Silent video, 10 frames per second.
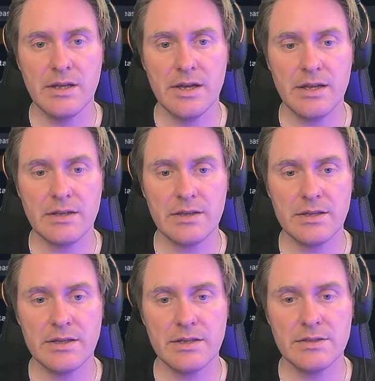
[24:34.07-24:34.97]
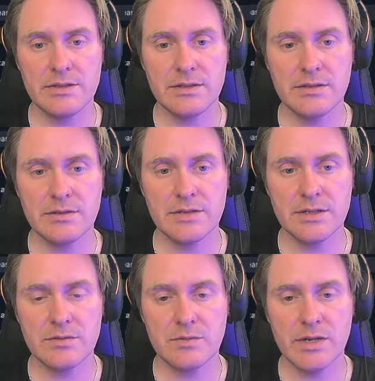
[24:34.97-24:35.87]
at the
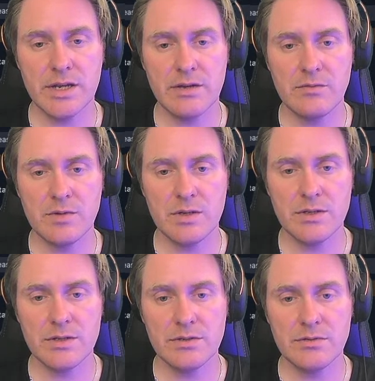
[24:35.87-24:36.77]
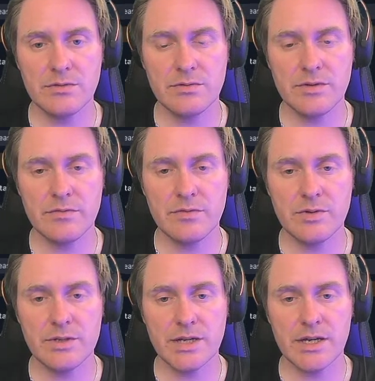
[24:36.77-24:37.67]
618, 1, 2, 3,
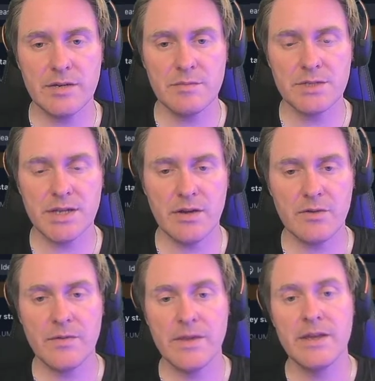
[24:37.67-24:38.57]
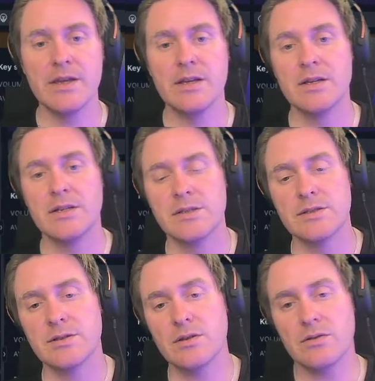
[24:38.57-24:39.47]
4 times now.
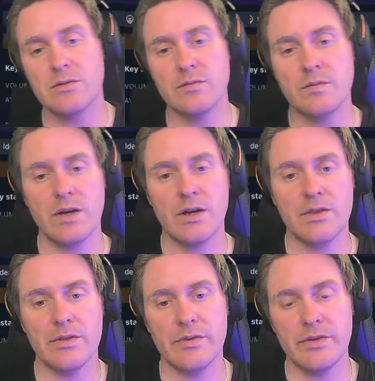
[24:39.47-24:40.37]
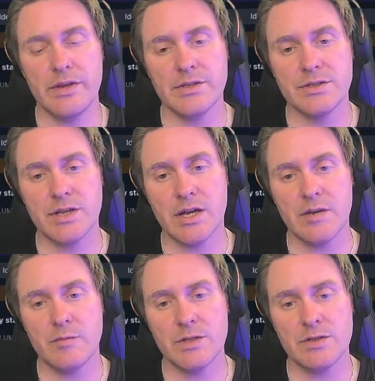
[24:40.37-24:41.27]
So on each
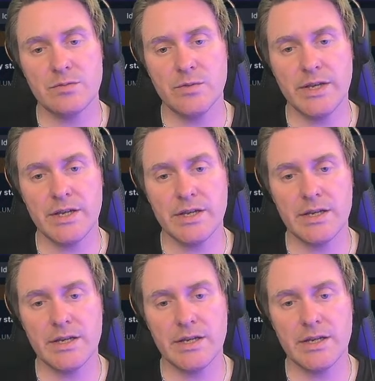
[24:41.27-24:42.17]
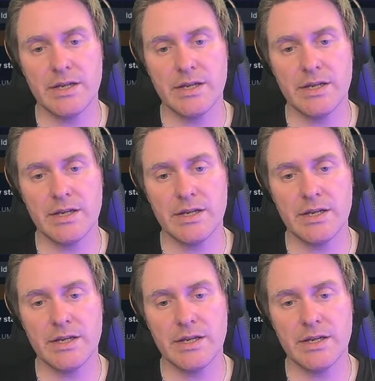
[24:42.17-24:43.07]
time it's weakening to go
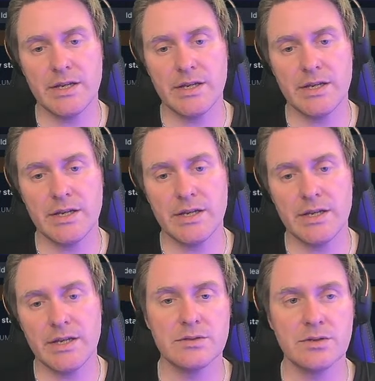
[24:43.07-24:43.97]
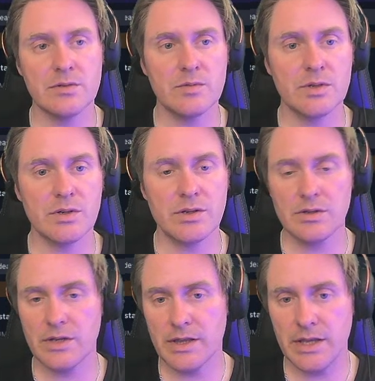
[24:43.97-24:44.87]
lower. So we're going to
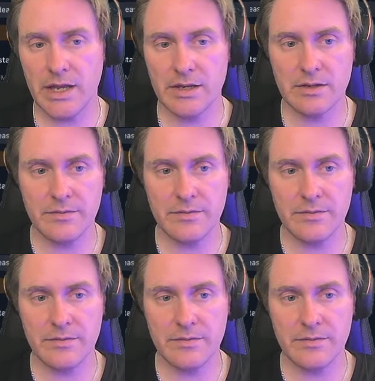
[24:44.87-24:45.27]
look at that.